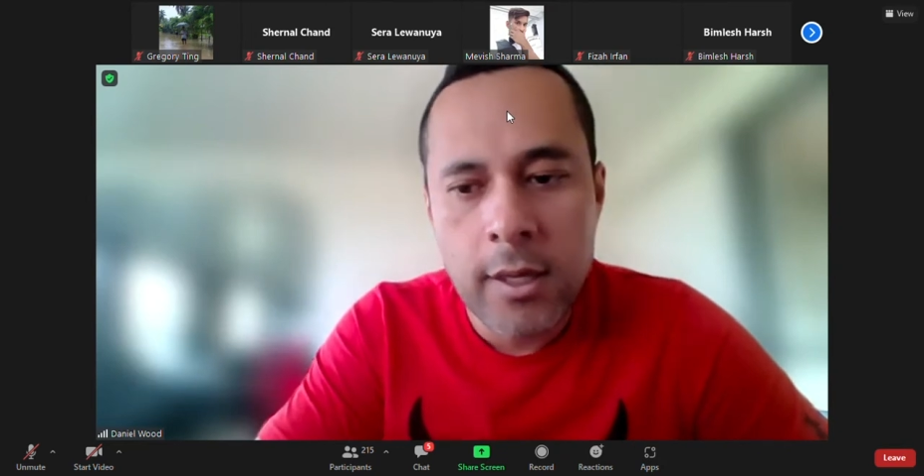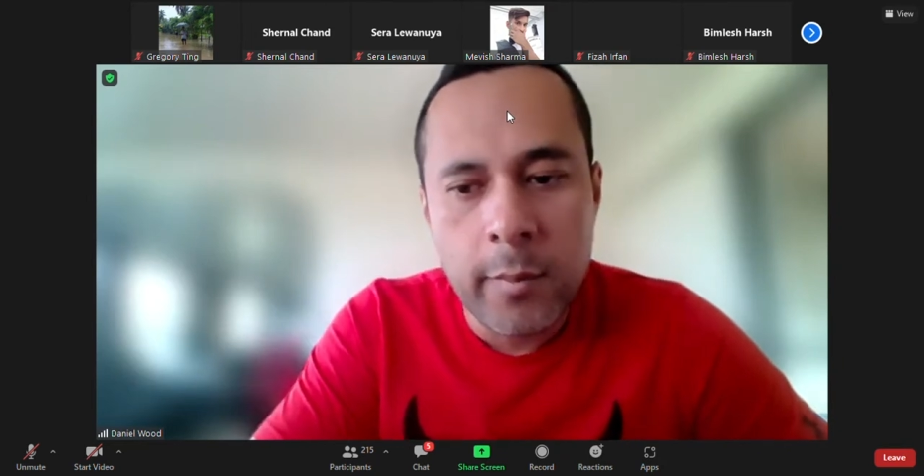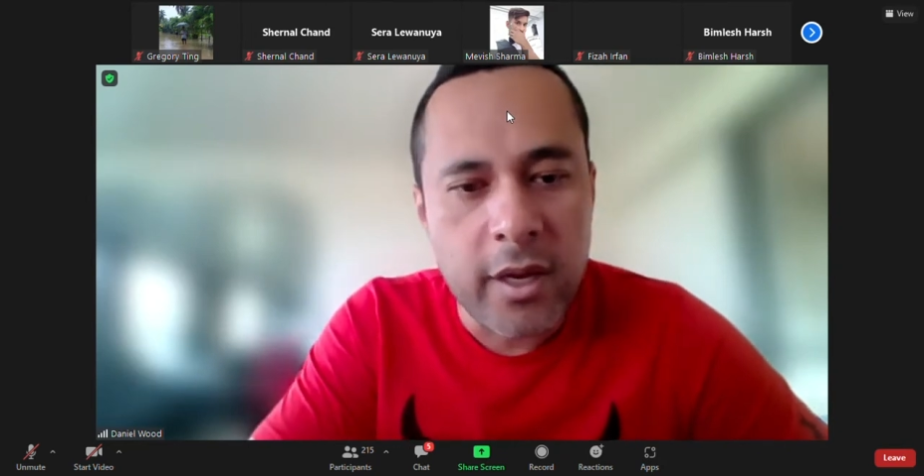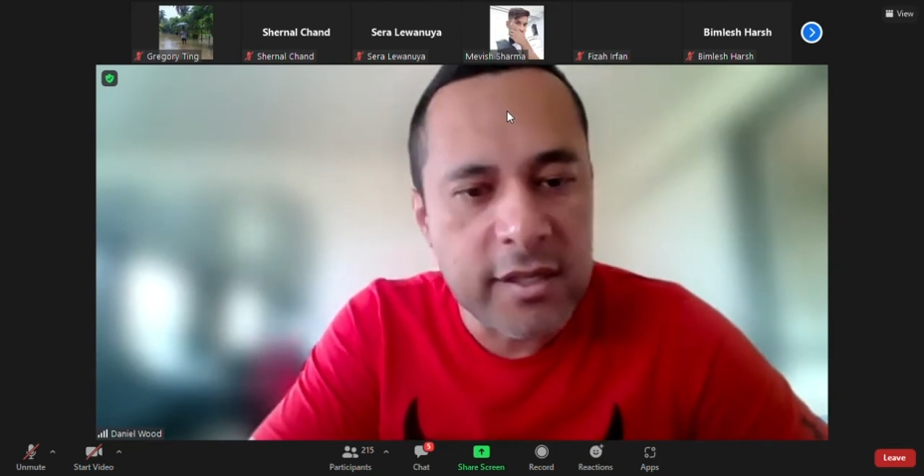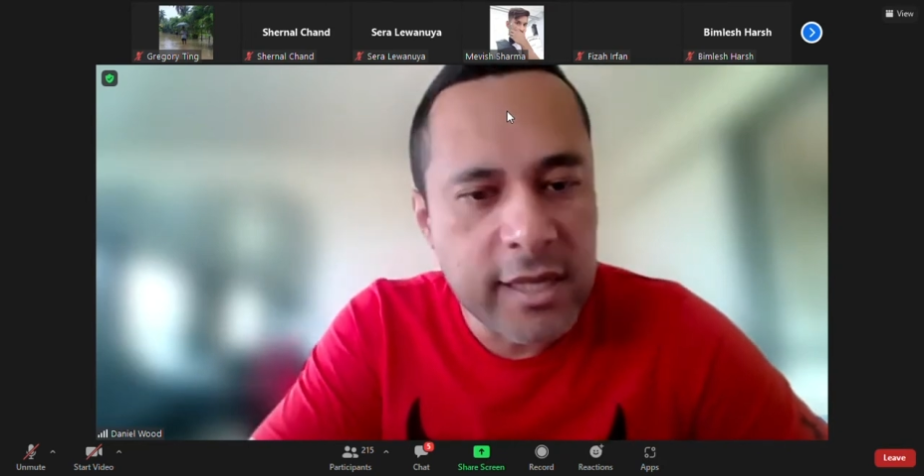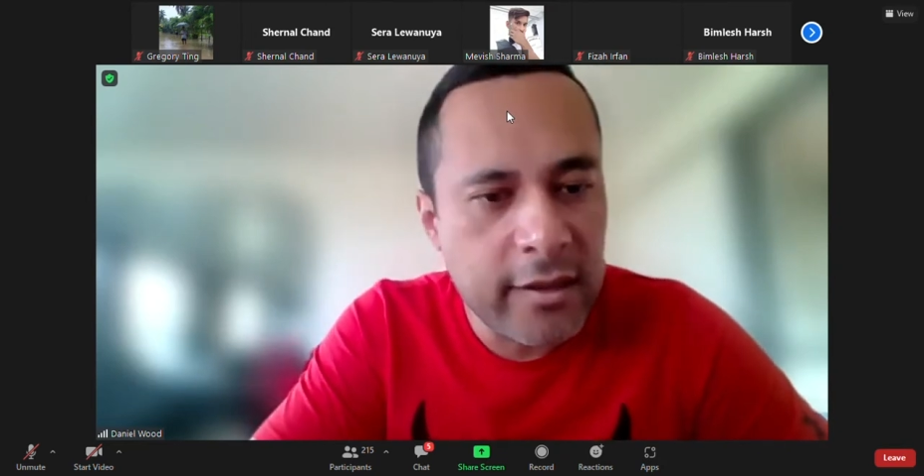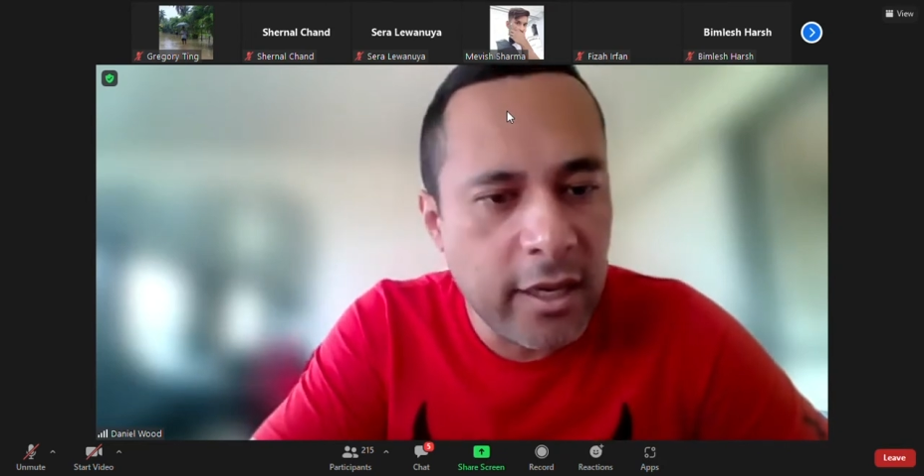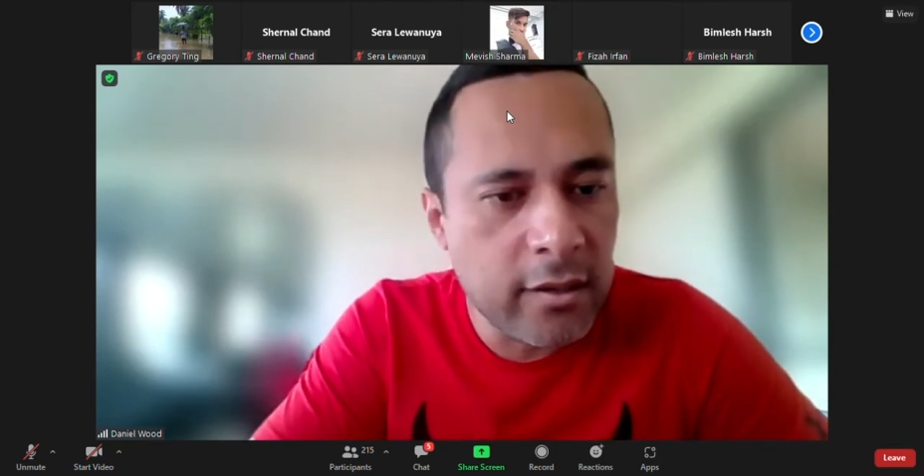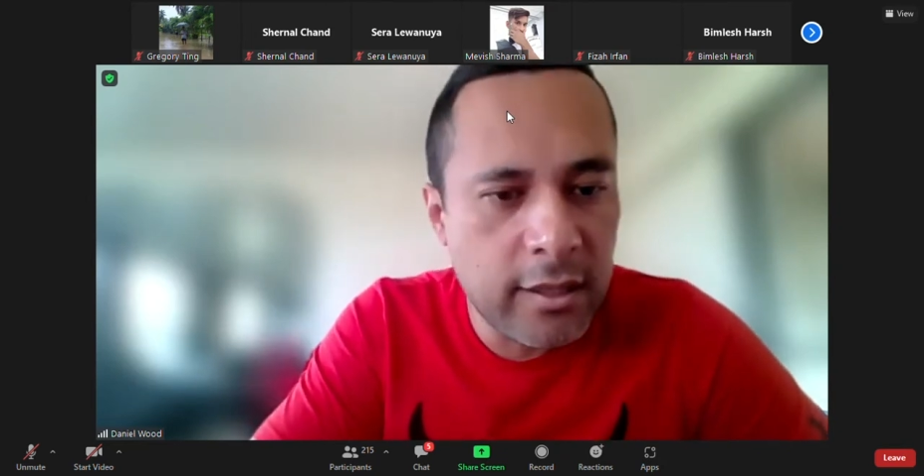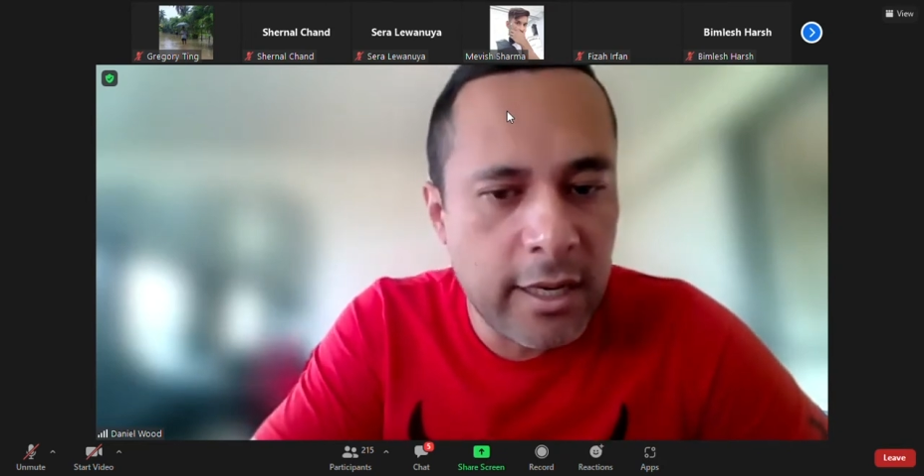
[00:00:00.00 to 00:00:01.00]
Because at the
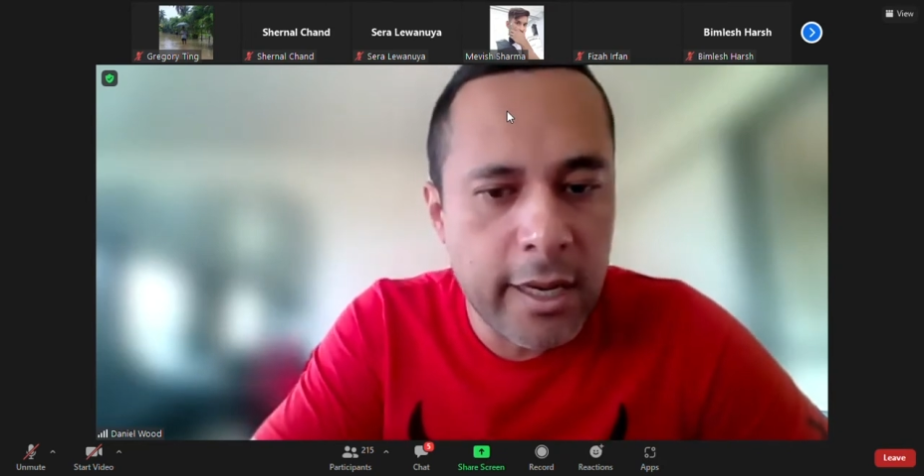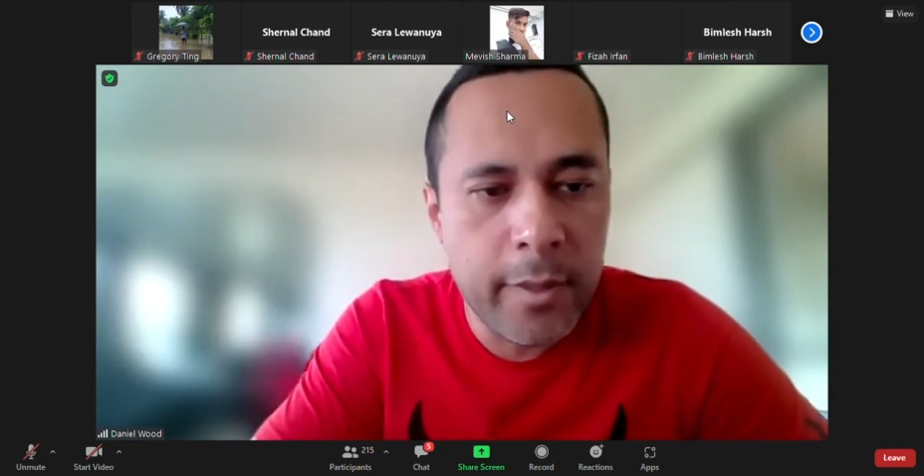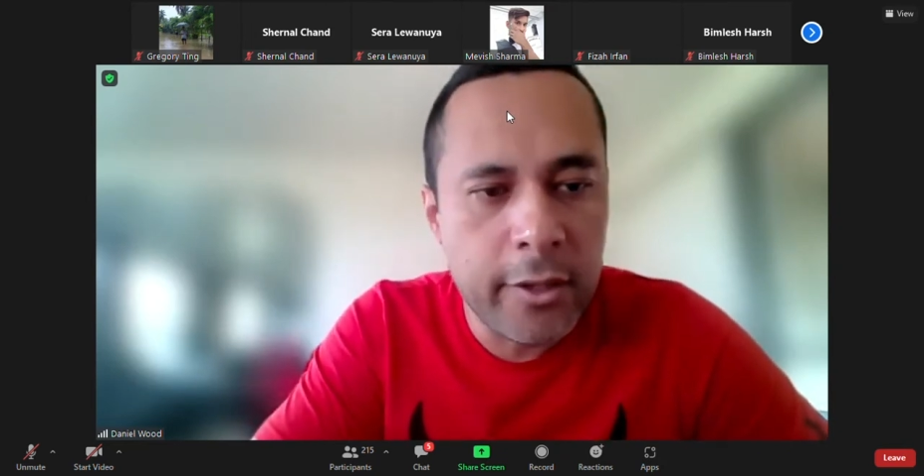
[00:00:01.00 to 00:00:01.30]
end of the day, I'm